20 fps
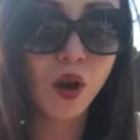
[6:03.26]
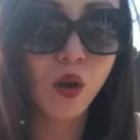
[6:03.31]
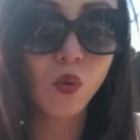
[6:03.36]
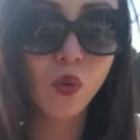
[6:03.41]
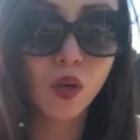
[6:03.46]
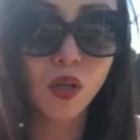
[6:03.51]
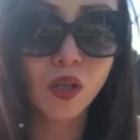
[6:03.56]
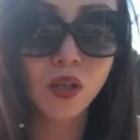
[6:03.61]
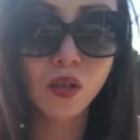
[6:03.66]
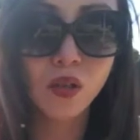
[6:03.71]
all
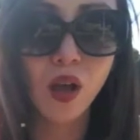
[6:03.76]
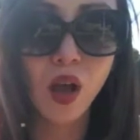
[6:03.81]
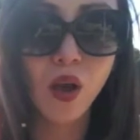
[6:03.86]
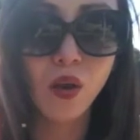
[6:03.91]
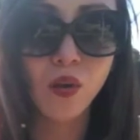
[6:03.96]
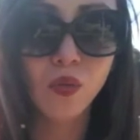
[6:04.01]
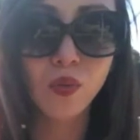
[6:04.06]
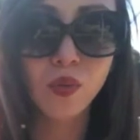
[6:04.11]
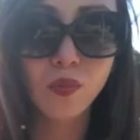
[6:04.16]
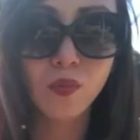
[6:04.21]
work a
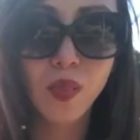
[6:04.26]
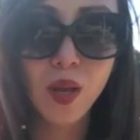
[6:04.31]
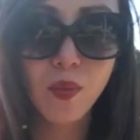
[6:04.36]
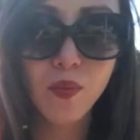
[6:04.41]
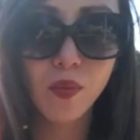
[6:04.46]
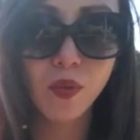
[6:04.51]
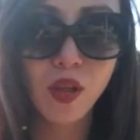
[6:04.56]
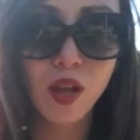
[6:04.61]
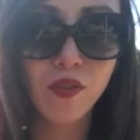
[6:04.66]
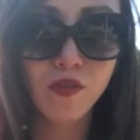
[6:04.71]
lot with
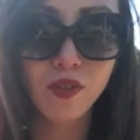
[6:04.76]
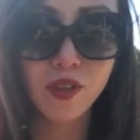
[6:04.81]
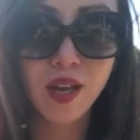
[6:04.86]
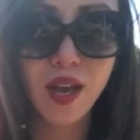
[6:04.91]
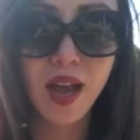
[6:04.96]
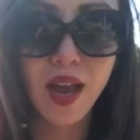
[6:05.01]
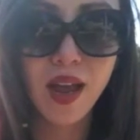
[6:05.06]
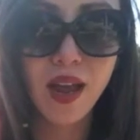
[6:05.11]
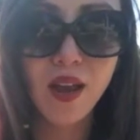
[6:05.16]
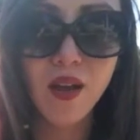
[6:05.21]
people every
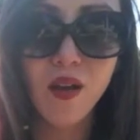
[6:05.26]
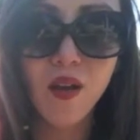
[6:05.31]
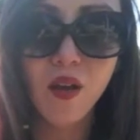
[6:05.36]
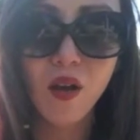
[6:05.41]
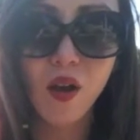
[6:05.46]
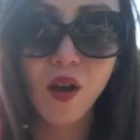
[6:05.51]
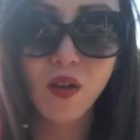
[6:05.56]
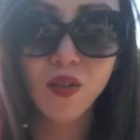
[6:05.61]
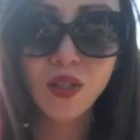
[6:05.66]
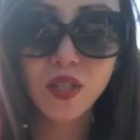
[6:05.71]
day.
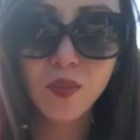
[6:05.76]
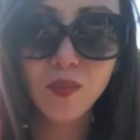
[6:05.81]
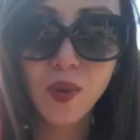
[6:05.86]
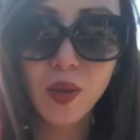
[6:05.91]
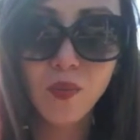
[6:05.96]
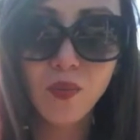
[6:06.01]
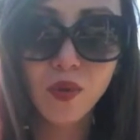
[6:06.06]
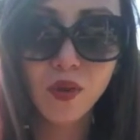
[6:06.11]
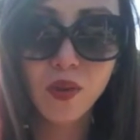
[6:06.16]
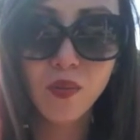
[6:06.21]
All these
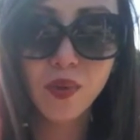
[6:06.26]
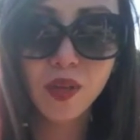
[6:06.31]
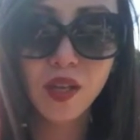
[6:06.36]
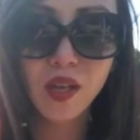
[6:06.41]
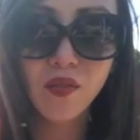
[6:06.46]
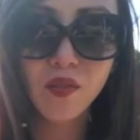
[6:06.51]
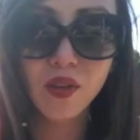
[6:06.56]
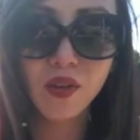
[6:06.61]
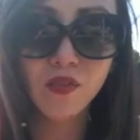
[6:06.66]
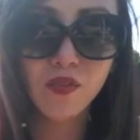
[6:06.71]
people can be
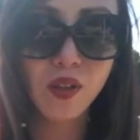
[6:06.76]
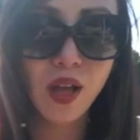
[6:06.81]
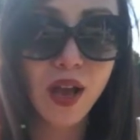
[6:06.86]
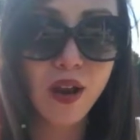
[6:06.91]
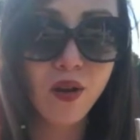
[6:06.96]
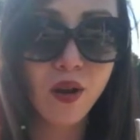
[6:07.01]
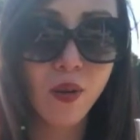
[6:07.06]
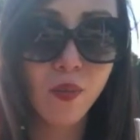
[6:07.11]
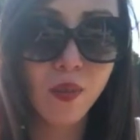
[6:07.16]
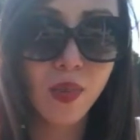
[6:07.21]
given a
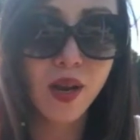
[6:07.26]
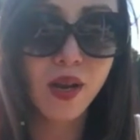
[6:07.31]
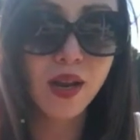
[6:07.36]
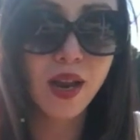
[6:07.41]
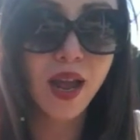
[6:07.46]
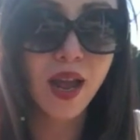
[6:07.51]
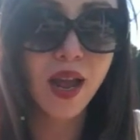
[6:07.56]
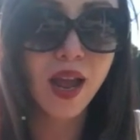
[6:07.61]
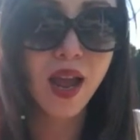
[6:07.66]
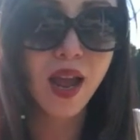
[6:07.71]
flyer on
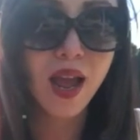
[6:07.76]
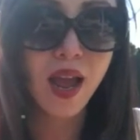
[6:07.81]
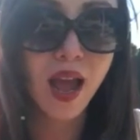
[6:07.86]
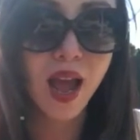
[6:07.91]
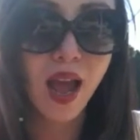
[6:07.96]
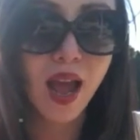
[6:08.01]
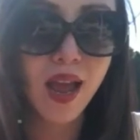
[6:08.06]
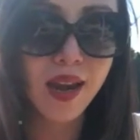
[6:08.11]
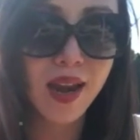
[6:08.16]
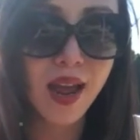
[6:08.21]
Monday,
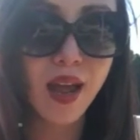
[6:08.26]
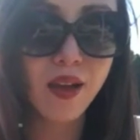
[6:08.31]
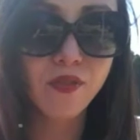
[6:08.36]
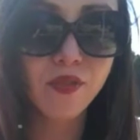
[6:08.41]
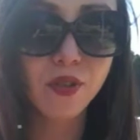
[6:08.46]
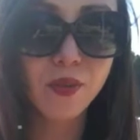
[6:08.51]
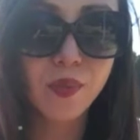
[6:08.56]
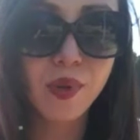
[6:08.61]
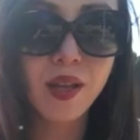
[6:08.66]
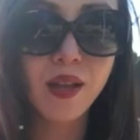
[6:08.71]
and
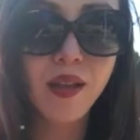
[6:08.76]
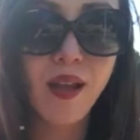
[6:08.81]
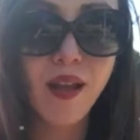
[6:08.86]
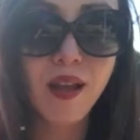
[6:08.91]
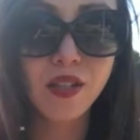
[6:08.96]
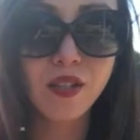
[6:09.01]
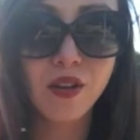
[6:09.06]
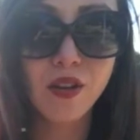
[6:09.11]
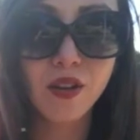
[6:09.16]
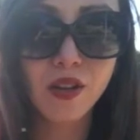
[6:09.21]
after being
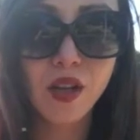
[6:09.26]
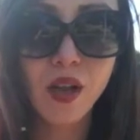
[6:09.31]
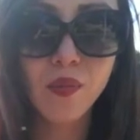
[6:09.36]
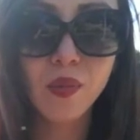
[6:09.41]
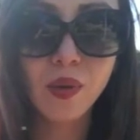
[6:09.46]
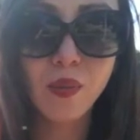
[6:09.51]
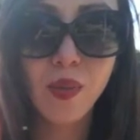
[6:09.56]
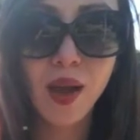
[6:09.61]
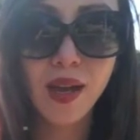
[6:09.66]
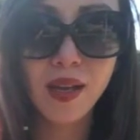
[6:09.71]
asked, "Are you
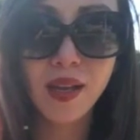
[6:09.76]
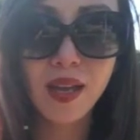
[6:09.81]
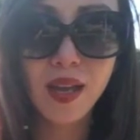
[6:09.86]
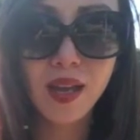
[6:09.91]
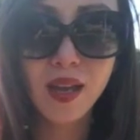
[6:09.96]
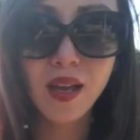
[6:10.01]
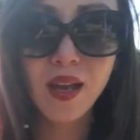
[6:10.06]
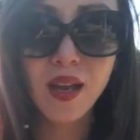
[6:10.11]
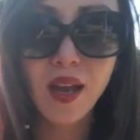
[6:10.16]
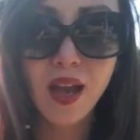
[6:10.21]
coming to my
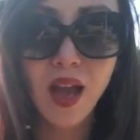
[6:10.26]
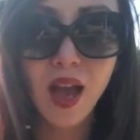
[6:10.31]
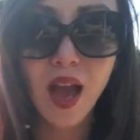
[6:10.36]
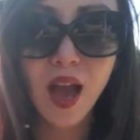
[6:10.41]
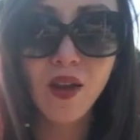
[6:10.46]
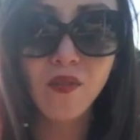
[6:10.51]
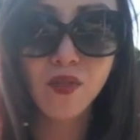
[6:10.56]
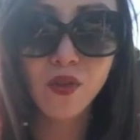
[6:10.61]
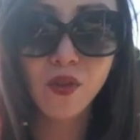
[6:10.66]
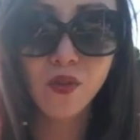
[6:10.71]
gig?"
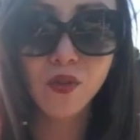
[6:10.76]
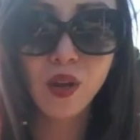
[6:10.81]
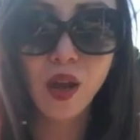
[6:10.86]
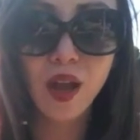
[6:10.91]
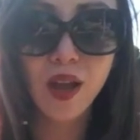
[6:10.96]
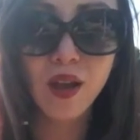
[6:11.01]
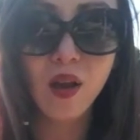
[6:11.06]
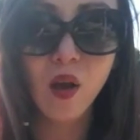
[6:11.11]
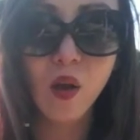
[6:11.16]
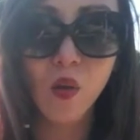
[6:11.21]
every
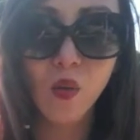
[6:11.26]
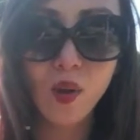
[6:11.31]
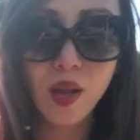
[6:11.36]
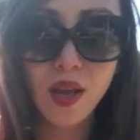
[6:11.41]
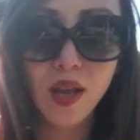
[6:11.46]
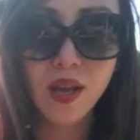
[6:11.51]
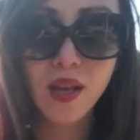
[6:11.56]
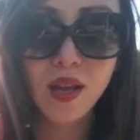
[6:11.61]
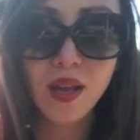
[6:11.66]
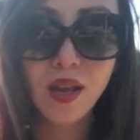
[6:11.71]
day all
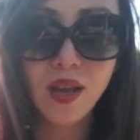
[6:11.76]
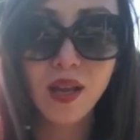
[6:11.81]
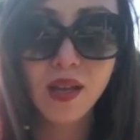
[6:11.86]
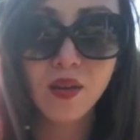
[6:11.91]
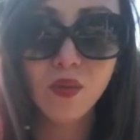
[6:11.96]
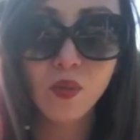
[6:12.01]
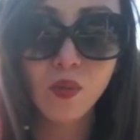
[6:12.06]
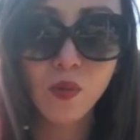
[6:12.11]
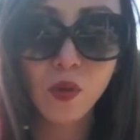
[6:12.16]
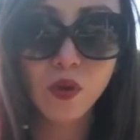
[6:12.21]
week,
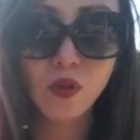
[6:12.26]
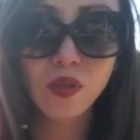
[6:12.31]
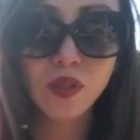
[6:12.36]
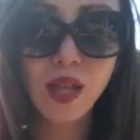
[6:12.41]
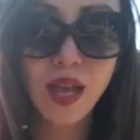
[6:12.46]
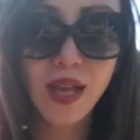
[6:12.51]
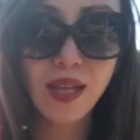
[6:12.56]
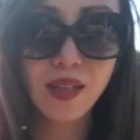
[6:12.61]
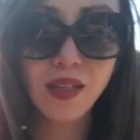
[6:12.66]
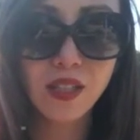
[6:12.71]
will most
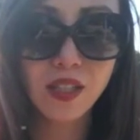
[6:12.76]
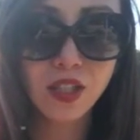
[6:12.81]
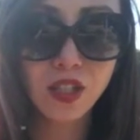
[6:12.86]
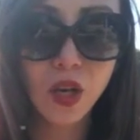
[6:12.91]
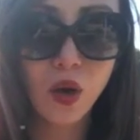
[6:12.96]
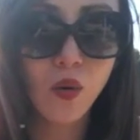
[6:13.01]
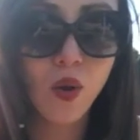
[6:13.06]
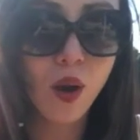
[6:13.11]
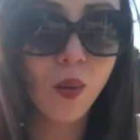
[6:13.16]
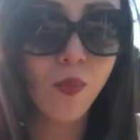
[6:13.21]
likely
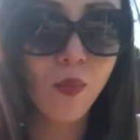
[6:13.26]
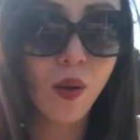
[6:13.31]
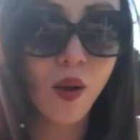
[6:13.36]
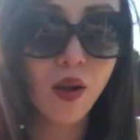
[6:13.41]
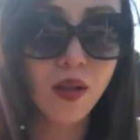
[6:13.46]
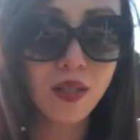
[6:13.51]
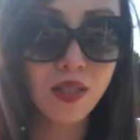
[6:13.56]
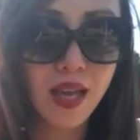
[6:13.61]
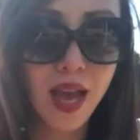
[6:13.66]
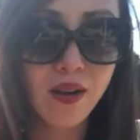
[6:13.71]
show up
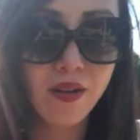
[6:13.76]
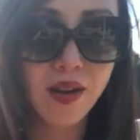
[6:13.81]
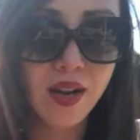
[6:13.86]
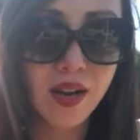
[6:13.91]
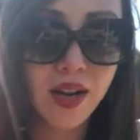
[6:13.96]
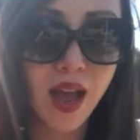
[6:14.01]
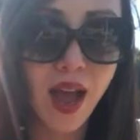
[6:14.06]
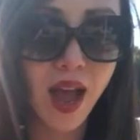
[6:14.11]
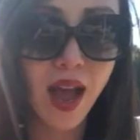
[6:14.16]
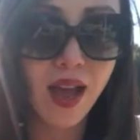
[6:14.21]
on
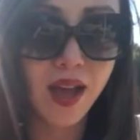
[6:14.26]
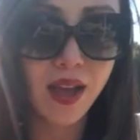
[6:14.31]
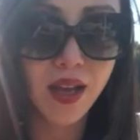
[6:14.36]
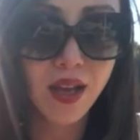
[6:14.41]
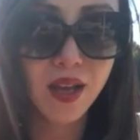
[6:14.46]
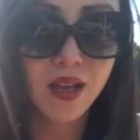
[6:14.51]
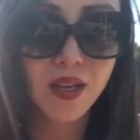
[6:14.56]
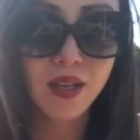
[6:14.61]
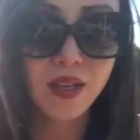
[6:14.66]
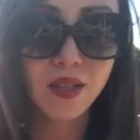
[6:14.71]
Saturday night.
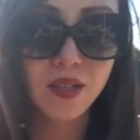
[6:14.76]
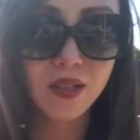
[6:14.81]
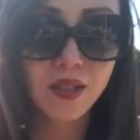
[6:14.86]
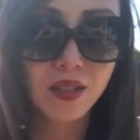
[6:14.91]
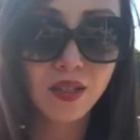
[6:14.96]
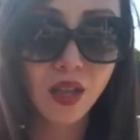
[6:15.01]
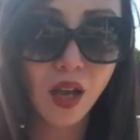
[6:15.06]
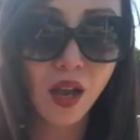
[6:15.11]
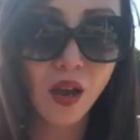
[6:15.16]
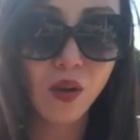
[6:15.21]

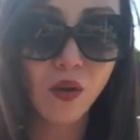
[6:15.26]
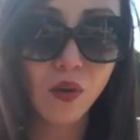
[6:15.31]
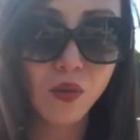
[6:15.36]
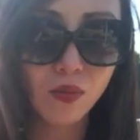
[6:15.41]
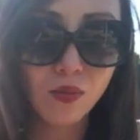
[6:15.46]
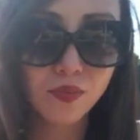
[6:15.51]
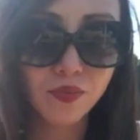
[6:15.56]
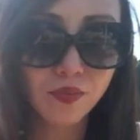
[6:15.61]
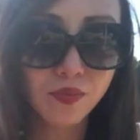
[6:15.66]
So,